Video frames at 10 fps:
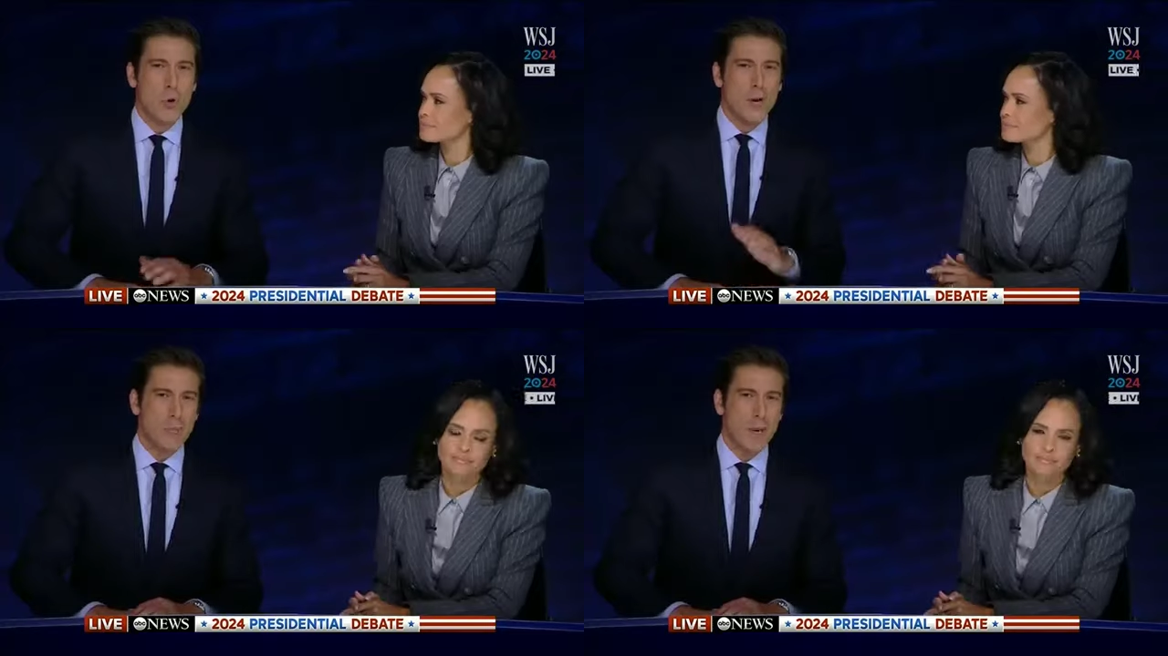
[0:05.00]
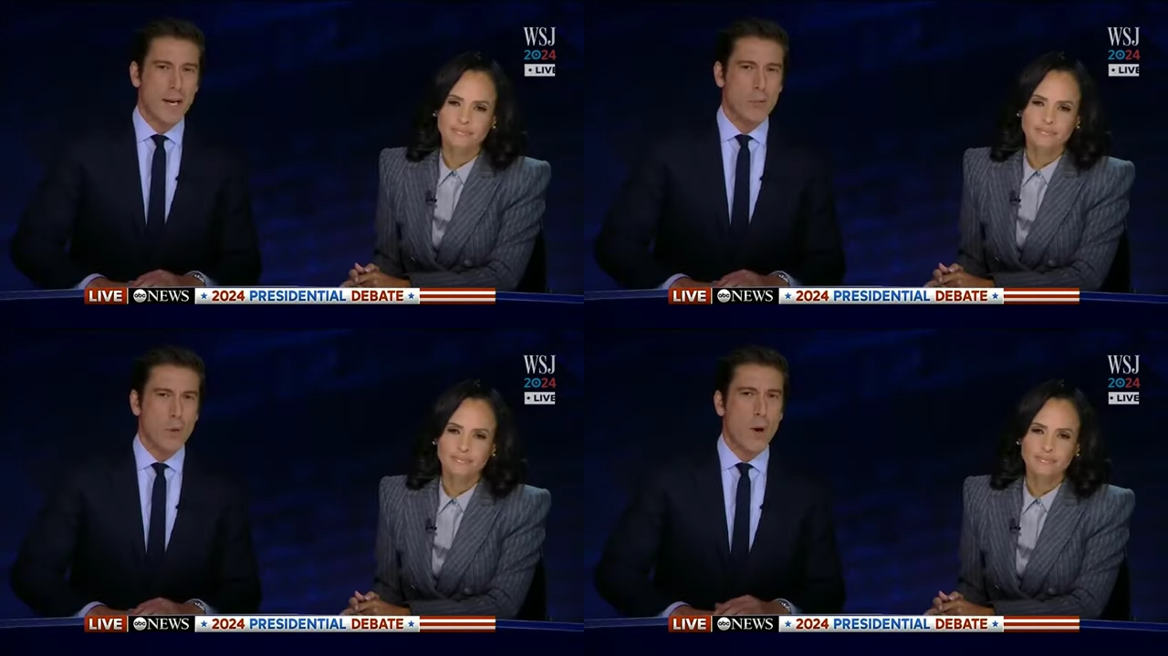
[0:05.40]
Speaker 1: Muir
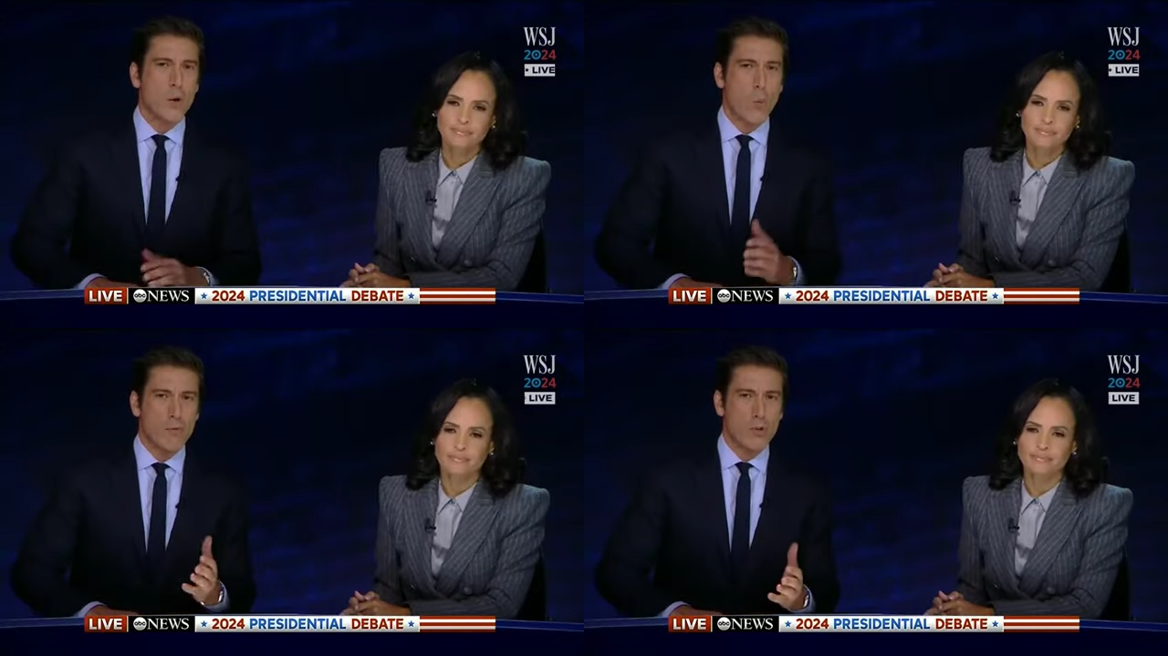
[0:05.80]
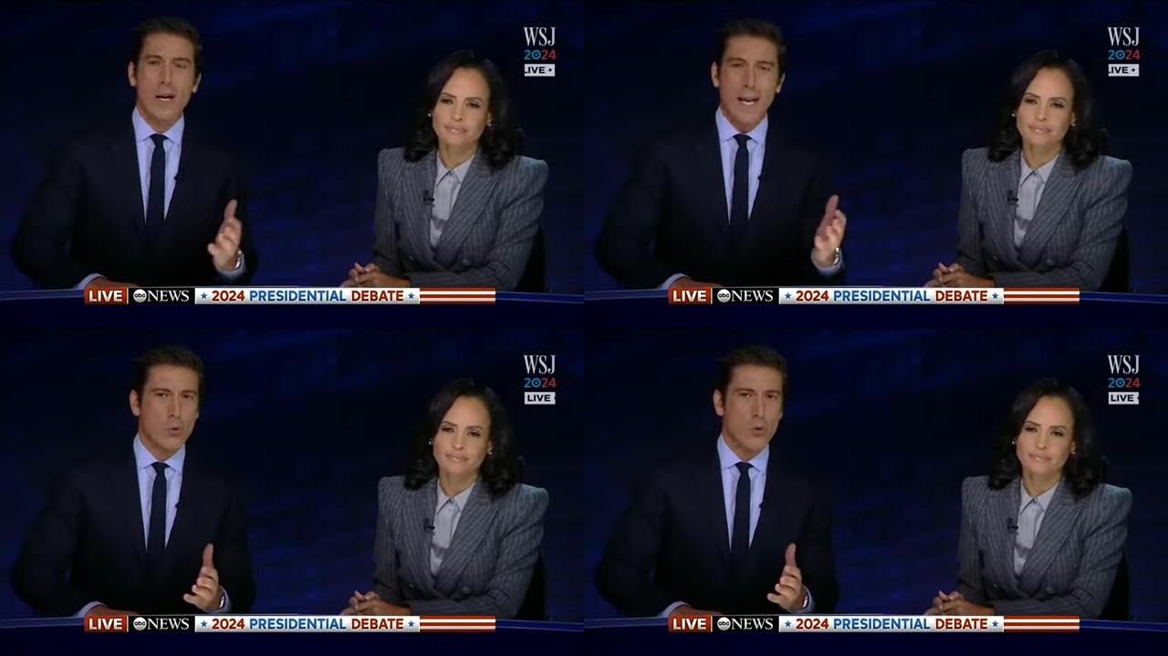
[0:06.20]
debate. We want to welcome
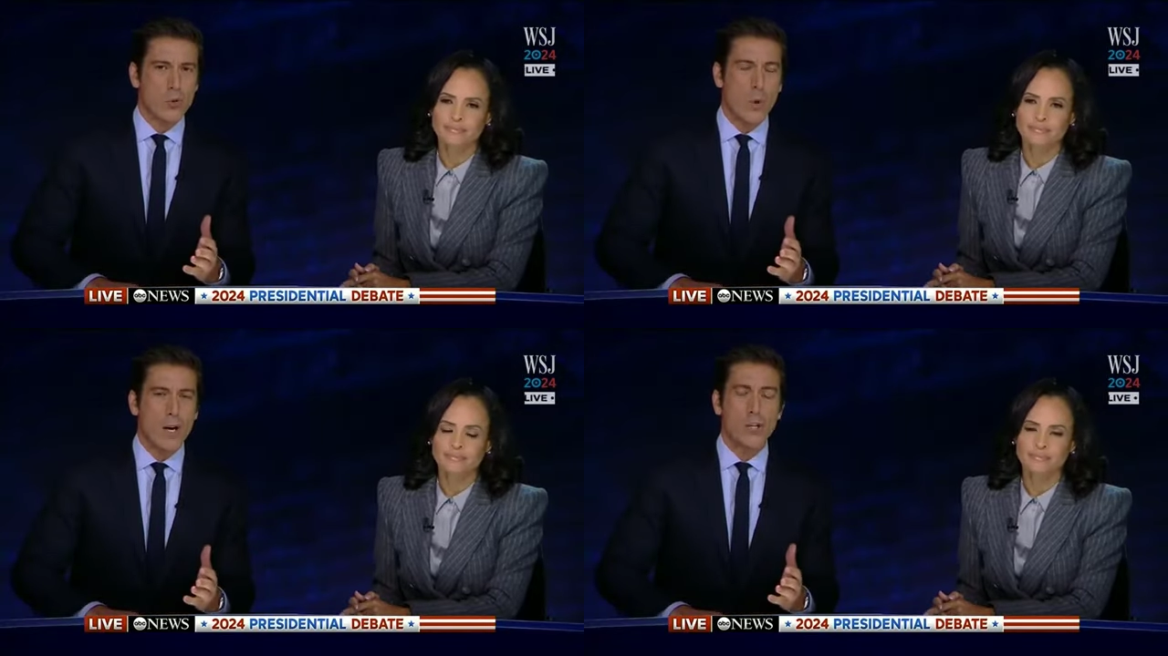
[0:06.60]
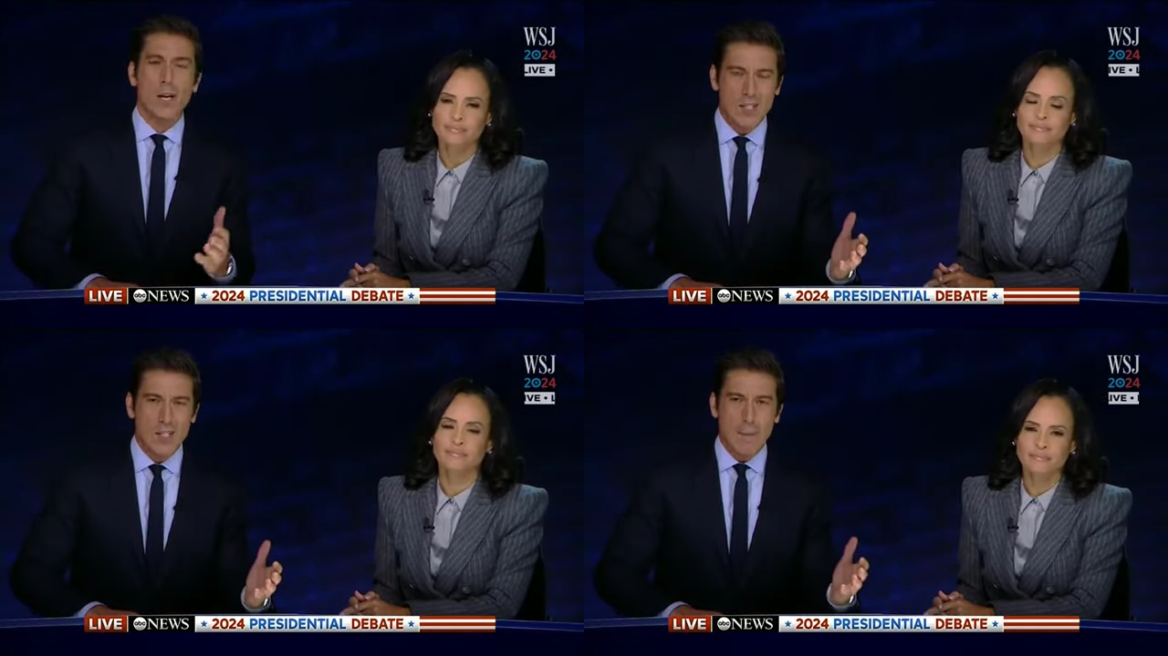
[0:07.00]
on viewers
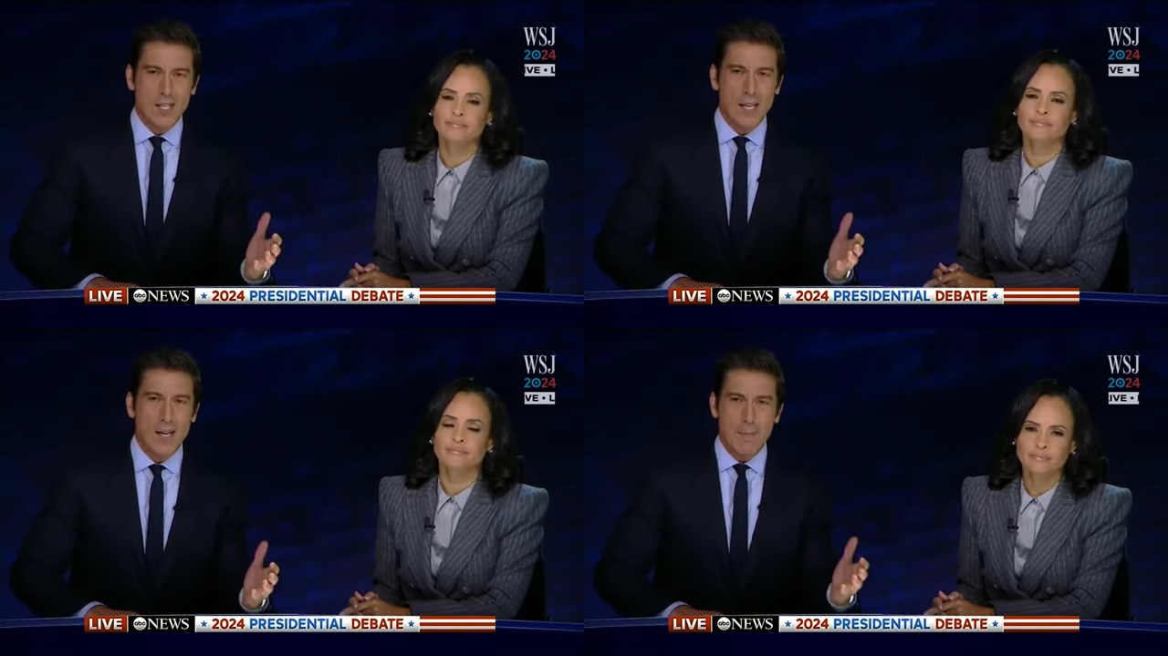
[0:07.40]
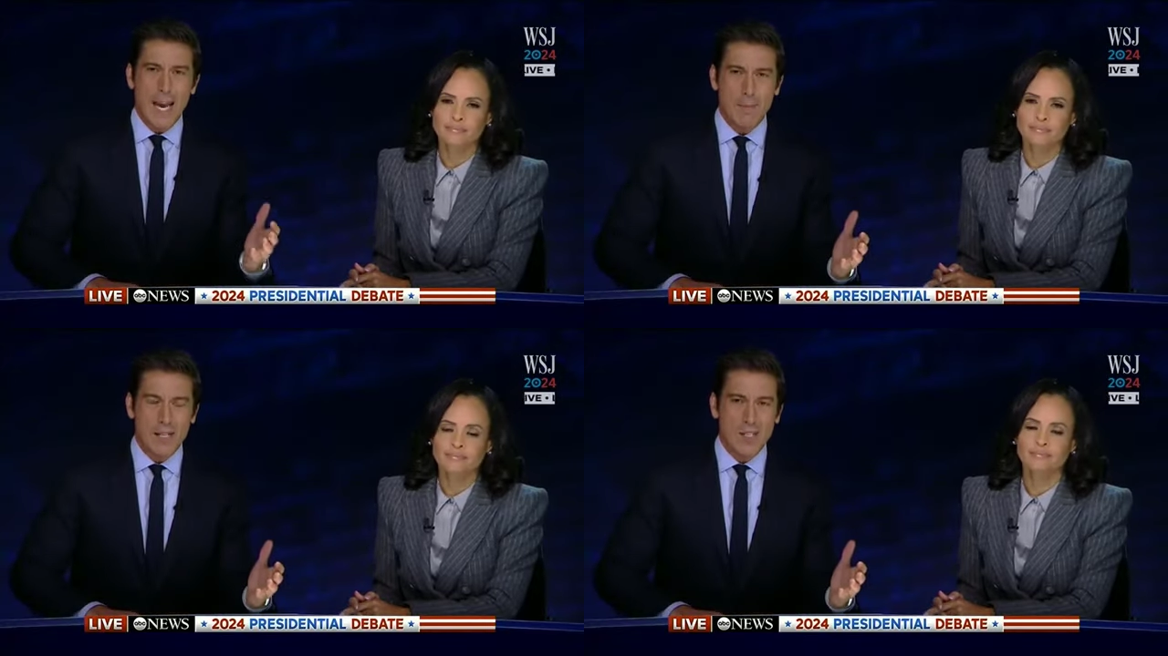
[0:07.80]
watching ABC,
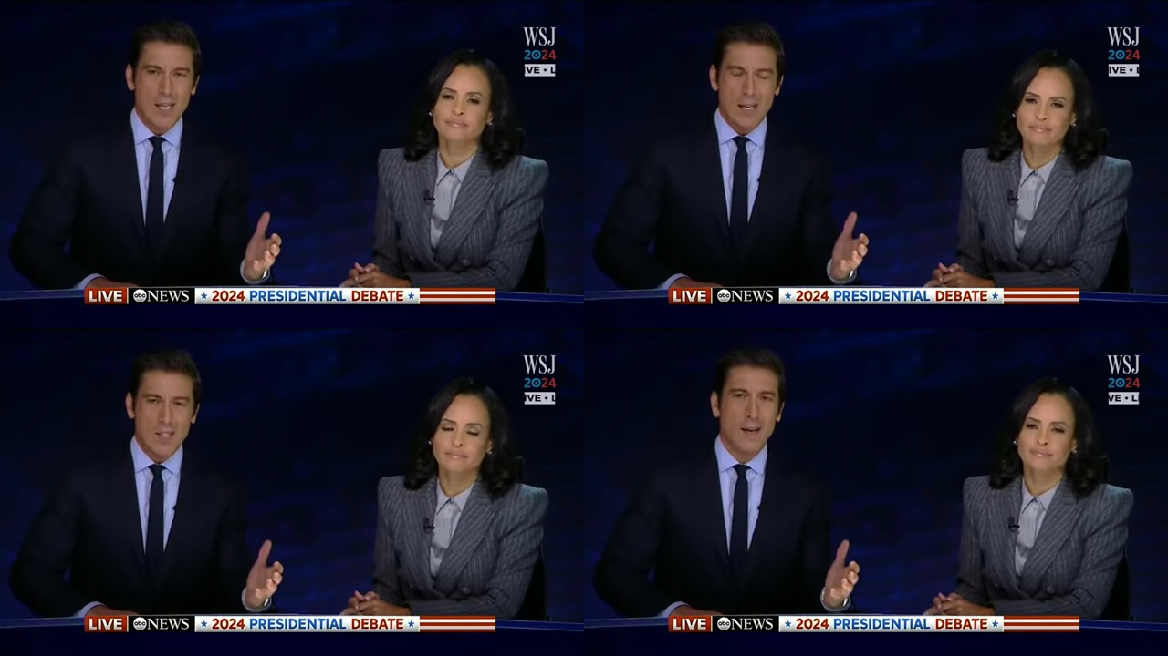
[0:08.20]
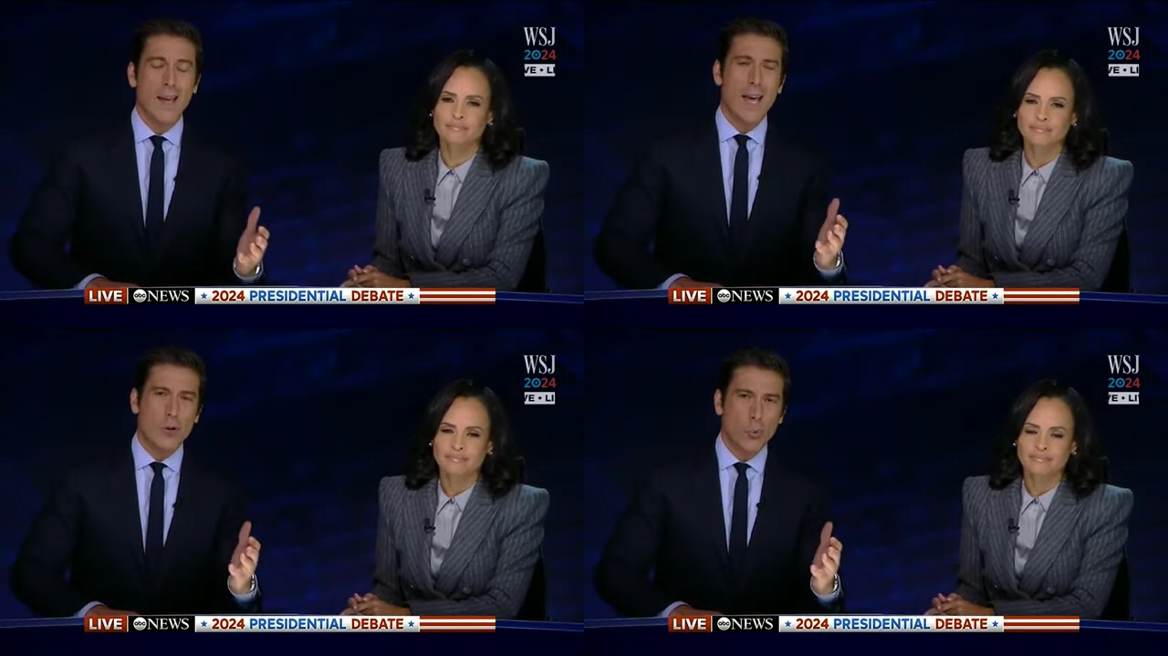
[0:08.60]
ABC,
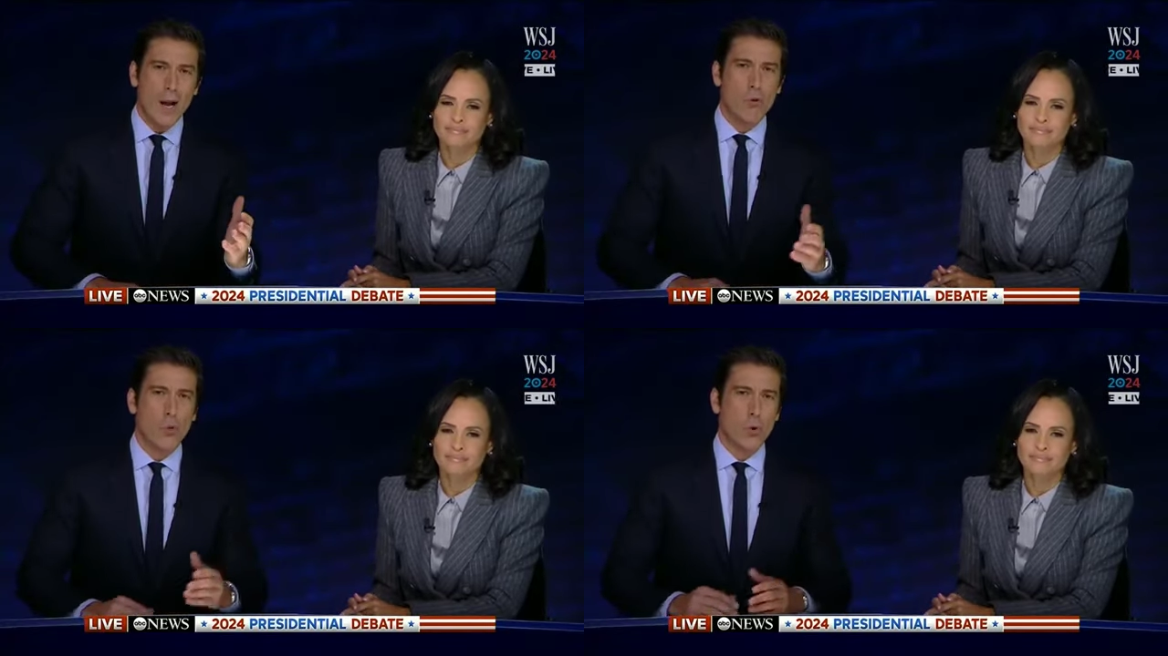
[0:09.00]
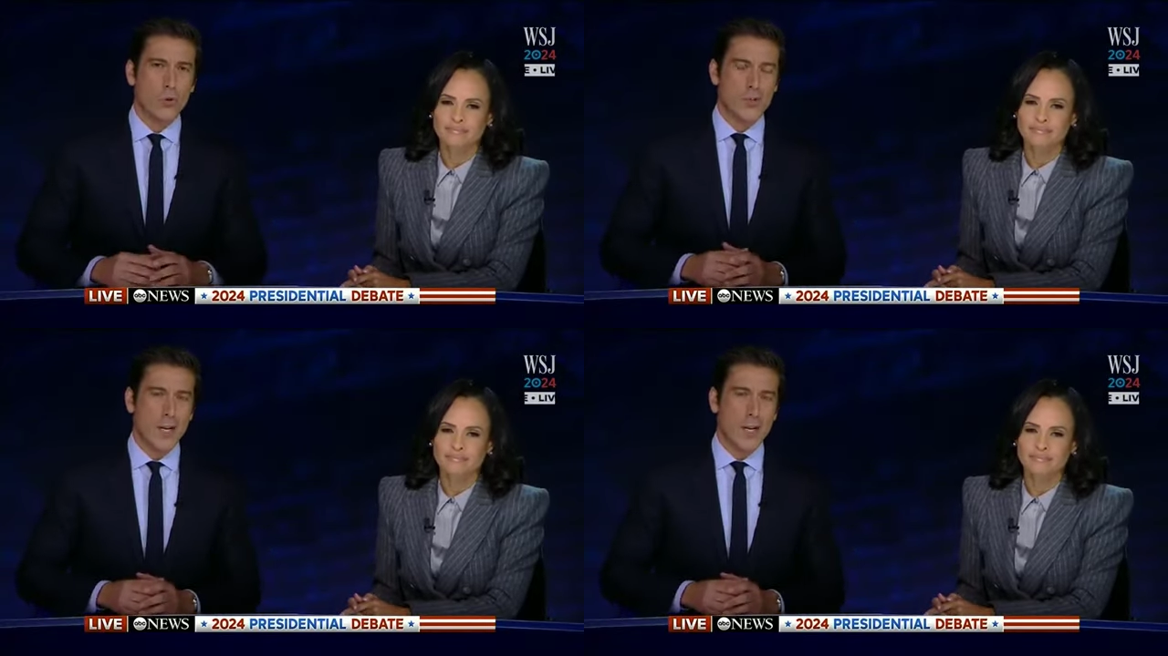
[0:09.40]
and around the world